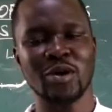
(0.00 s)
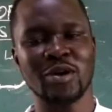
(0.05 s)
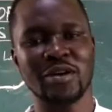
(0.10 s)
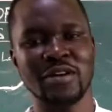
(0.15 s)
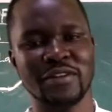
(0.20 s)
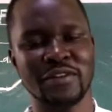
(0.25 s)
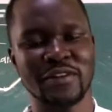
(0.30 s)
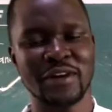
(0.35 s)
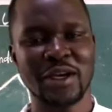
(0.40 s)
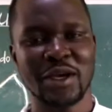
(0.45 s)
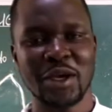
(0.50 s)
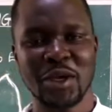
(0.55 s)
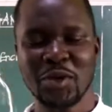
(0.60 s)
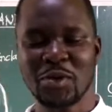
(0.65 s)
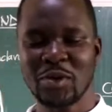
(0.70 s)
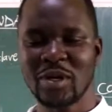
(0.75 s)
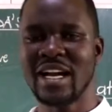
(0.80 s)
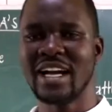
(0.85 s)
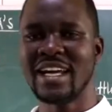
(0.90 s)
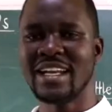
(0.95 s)
of
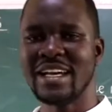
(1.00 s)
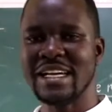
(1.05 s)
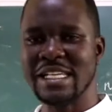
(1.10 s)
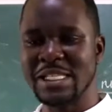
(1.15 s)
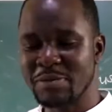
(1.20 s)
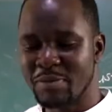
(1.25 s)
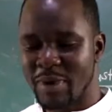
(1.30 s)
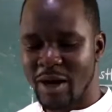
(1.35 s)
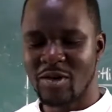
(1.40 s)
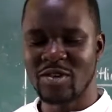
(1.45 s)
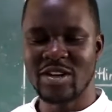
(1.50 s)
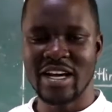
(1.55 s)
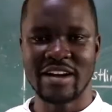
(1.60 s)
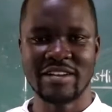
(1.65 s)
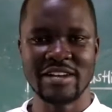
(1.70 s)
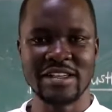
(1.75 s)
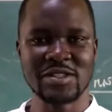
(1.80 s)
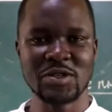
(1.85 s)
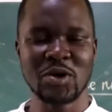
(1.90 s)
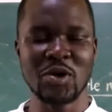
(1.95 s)
Uganda's
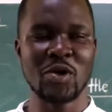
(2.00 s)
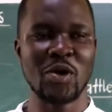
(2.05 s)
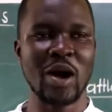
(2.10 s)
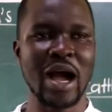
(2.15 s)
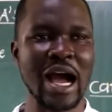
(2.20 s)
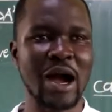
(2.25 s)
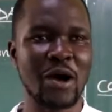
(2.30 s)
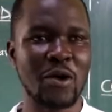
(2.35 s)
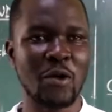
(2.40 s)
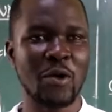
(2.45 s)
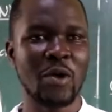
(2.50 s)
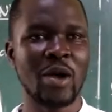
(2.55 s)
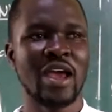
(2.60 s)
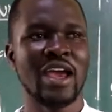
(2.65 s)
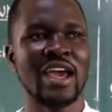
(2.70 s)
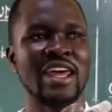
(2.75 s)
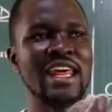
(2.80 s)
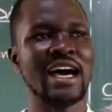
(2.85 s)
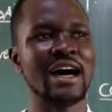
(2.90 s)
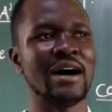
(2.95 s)
boundaries, or
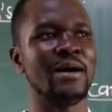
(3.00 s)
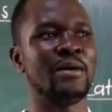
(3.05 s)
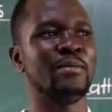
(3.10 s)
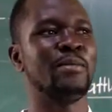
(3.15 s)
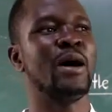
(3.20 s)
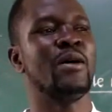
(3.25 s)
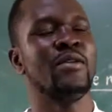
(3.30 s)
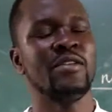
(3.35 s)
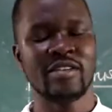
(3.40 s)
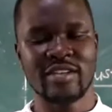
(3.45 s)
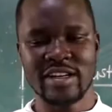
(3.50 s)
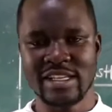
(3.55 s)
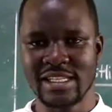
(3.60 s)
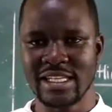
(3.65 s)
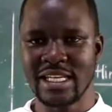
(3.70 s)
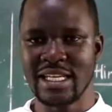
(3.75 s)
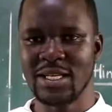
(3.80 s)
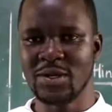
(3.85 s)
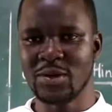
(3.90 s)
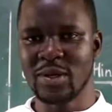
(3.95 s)
how the boundaries
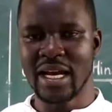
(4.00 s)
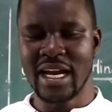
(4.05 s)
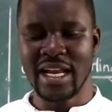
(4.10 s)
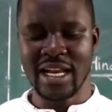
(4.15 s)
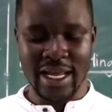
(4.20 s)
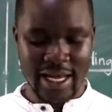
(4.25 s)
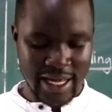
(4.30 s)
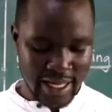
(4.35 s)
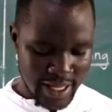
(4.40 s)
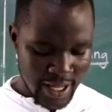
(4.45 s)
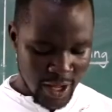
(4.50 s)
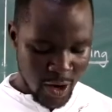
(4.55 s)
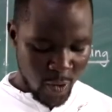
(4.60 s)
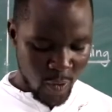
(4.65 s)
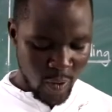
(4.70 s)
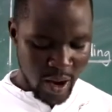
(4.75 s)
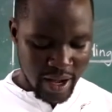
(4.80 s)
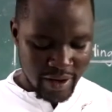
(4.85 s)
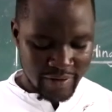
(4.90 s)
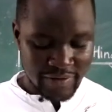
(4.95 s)
in Uganda
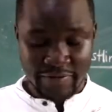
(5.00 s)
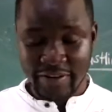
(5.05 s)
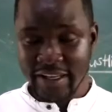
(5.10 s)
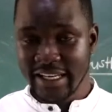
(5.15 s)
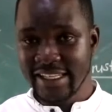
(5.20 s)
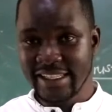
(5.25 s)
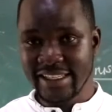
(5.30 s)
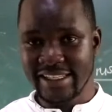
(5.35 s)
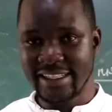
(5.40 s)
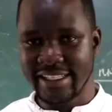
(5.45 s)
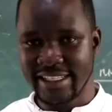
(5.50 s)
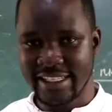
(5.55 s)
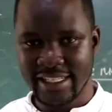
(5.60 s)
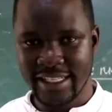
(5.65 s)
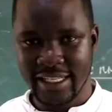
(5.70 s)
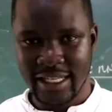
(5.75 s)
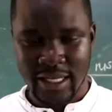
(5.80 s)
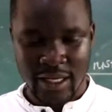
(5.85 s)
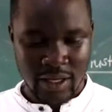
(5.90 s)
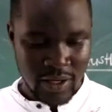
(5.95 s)
were fixed.
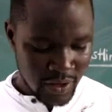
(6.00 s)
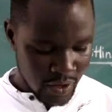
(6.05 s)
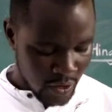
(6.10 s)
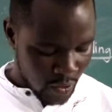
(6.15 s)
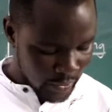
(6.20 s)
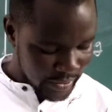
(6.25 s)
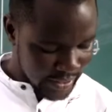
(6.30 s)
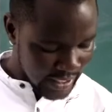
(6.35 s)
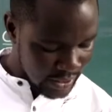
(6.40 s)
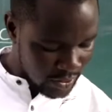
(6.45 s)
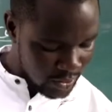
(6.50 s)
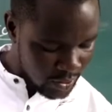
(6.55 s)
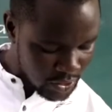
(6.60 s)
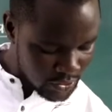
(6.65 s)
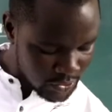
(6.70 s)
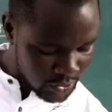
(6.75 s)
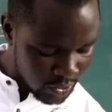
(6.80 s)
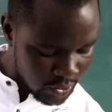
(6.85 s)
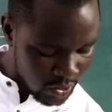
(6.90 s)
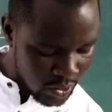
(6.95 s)
We can
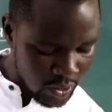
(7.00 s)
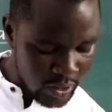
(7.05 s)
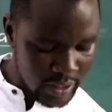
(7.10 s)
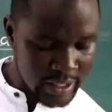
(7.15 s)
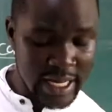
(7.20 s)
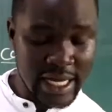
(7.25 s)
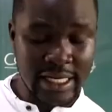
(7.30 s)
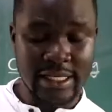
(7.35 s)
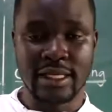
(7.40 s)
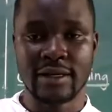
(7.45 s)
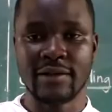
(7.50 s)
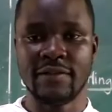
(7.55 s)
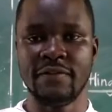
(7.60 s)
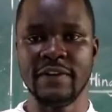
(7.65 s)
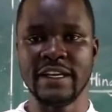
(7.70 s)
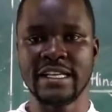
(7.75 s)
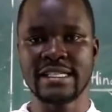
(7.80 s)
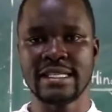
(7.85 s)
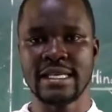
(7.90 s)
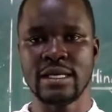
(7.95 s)
also call that
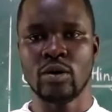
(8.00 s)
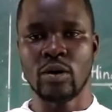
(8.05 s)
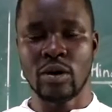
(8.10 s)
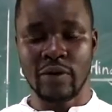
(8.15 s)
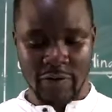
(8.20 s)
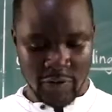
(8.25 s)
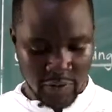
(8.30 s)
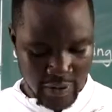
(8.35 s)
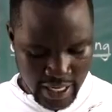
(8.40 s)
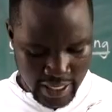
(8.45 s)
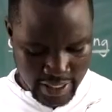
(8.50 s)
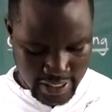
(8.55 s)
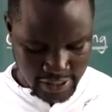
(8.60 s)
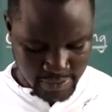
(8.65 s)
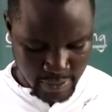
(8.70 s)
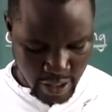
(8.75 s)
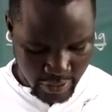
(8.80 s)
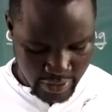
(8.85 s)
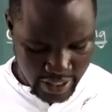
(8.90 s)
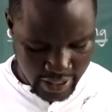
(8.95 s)
fixing of Uganda's
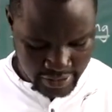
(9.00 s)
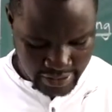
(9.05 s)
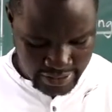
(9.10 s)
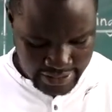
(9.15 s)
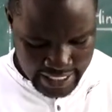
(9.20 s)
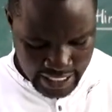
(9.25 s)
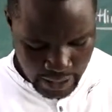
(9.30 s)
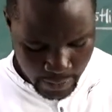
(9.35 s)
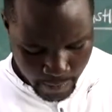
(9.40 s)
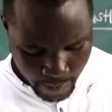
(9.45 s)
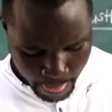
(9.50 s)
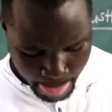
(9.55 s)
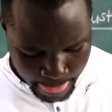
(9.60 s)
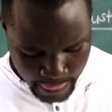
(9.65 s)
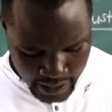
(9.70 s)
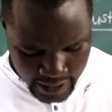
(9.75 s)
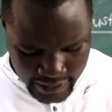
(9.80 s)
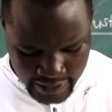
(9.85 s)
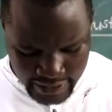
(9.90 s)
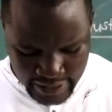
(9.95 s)
boundaries. Now,
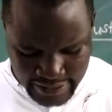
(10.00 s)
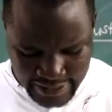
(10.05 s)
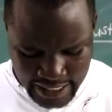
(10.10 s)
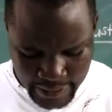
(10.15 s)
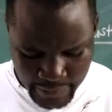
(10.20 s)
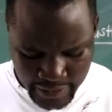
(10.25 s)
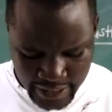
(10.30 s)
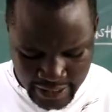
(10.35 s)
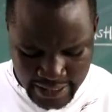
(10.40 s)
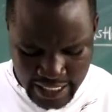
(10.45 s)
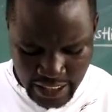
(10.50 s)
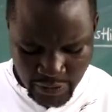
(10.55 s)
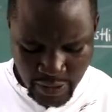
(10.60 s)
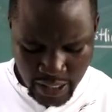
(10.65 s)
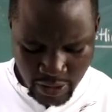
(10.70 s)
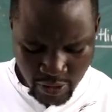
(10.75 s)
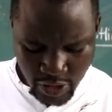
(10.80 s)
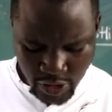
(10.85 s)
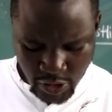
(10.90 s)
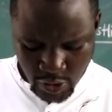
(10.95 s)
there is something that we are
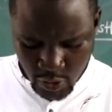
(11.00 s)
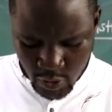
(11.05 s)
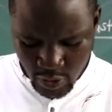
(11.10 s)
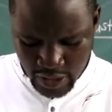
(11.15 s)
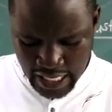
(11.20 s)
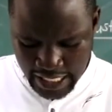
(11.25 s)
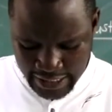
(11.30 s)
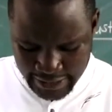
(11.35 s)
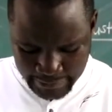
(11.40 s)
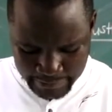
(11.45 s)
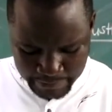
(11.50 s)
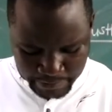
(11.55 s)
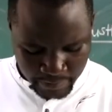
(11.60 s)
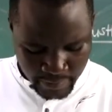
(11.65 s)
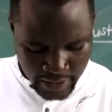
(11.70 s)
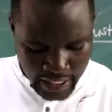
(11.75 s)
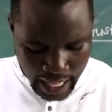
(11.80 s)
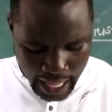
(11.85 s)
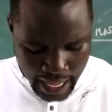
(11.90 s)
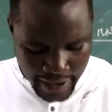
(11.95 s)
going to look at.
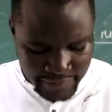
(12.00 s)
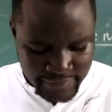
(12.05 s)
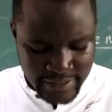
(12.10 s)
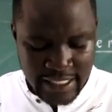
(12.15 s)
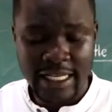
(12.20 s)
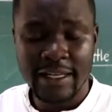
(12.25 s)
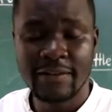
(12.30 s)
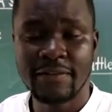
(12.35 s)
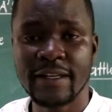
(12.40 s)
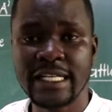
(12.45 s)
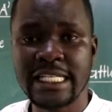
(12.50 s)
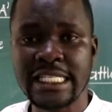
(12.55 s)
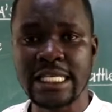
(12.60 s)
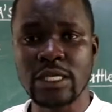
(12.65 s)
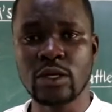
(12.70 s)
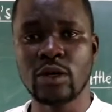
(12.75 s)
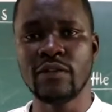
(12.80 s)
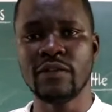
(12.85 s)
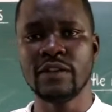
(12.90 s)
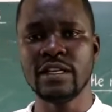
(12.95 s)
After the
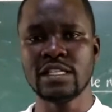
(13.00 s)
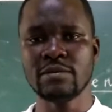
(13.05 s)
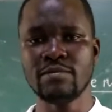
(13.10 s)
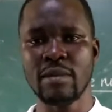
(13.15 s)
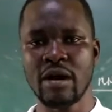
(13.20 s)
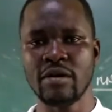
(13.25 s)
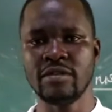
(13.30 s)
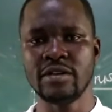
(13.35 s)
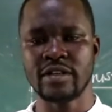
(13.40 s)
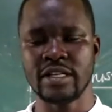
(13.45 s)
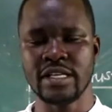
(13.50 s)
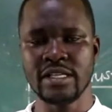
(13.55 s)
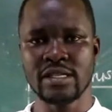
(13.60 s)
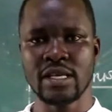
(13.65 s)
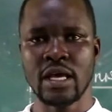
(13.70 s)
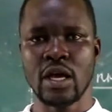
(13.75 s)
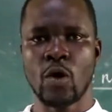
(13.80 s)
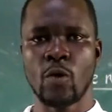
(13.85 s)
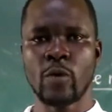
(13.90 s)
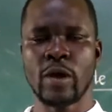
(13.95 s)
fixing of these
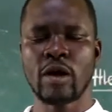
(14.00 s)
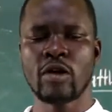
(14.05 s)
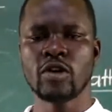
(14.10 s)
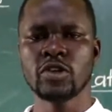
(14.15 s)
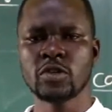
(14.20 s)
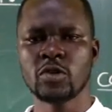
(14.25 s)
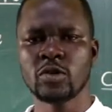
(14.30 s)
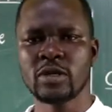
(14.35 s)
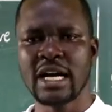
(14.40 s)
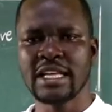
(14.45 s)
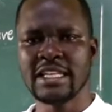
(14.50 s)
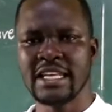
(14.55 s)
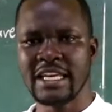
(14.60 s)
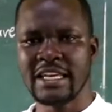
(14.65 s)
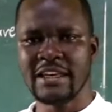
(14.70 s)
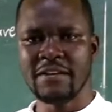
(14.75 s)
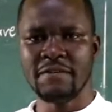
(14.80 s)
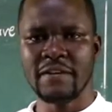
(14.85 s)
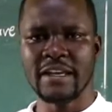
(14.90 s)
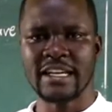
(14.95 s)
boundaries, we are going to look at the
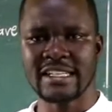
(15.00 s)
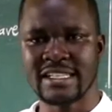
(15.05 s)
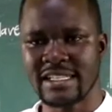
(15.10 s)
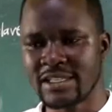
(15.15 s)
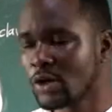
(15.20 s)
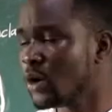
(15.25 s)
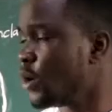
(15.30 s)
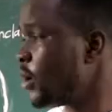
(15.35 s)
effects